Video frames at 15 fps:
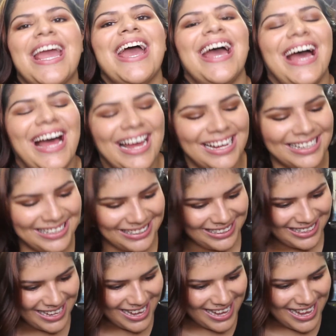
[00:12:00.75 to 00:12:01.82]
yeah.
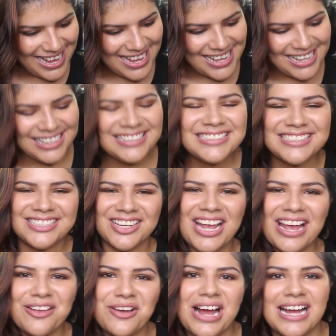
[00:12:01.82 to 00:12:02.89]
So
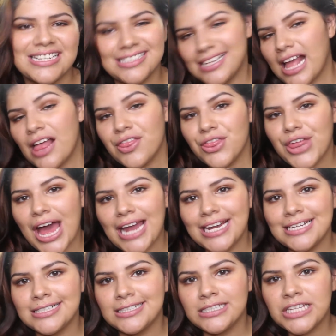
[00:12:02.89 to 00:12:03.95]
yeah, you guys, that
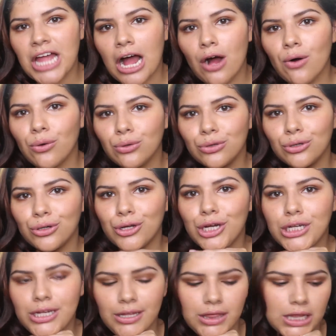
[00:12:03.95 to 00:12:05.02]
is the whole
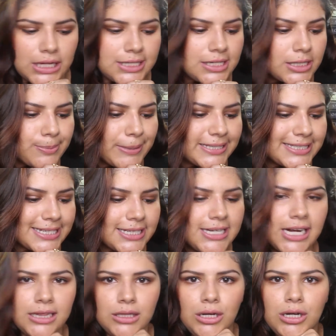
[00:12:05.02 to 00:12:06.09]
look. This is basically
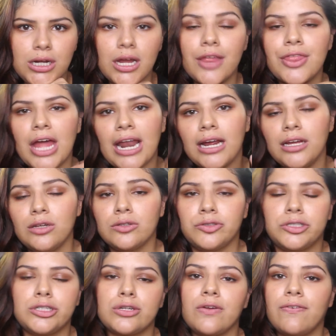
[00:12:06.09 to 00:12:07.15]
a look that I
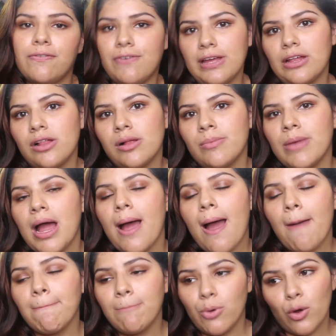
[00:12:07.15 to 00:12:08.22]
use to film
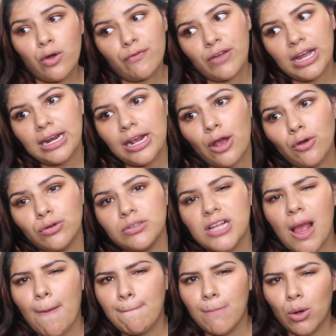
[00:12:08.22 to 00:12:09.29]
book
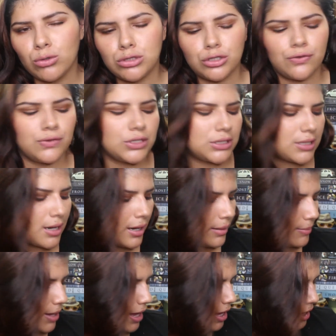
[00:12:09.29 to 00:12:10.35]
videos most of the
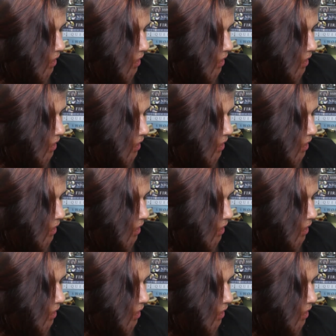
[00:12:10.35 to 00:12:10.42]
time.